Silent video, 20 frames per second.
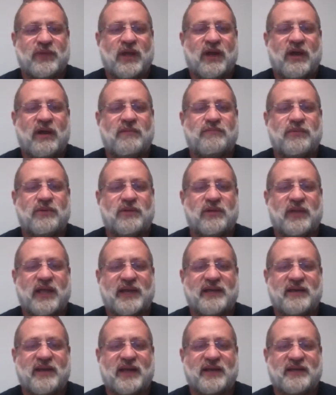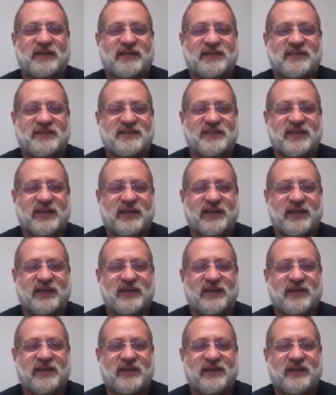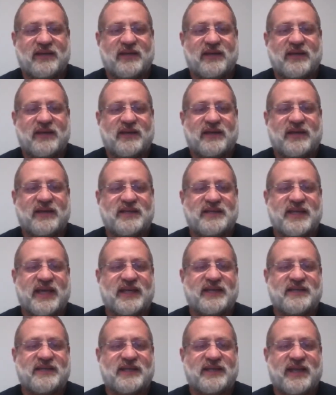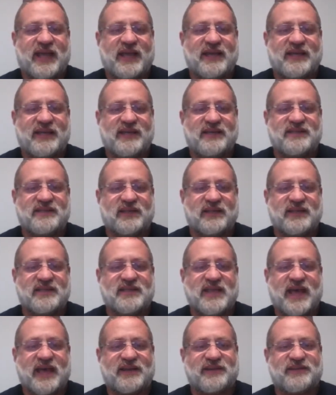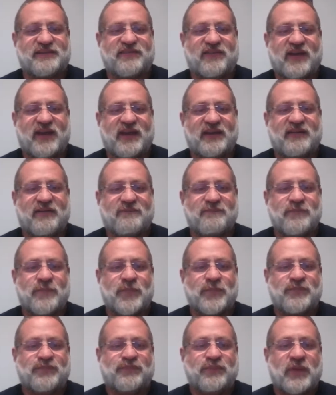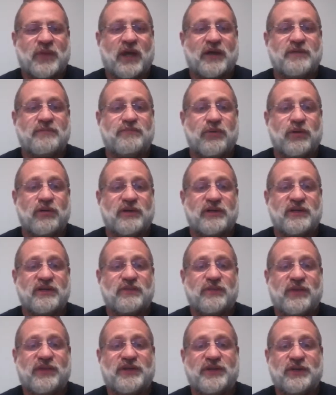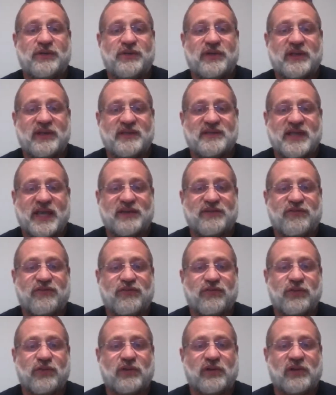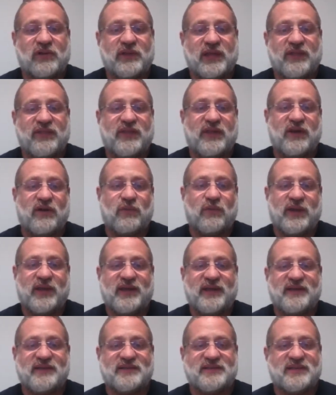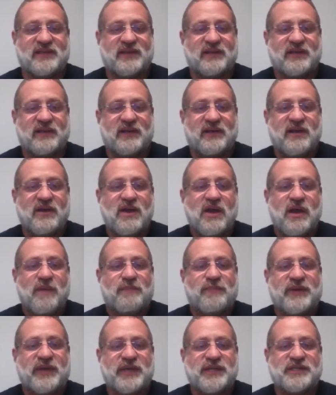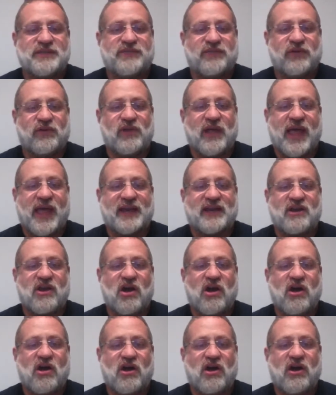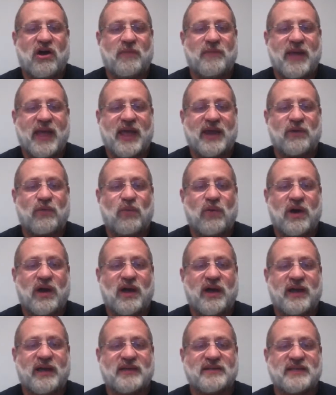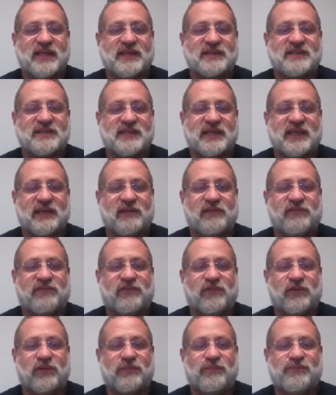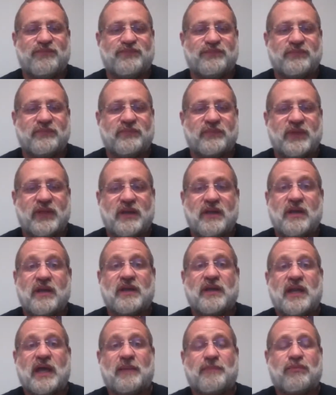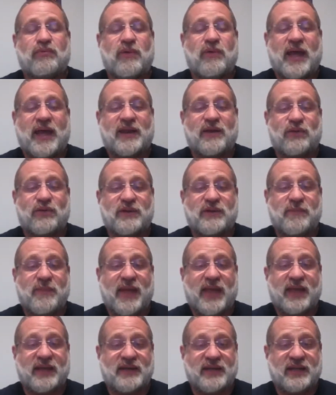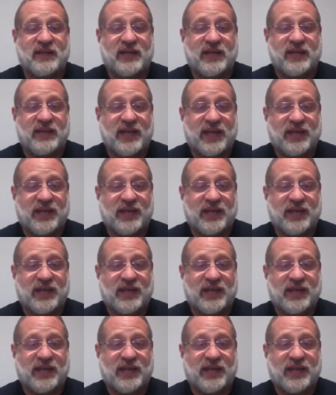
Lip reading: humble and not conceited, contented and easily satisfied, unburdened with duties and frugal in their ways, peaceful and calm and wise and skillful, not proud or demanding in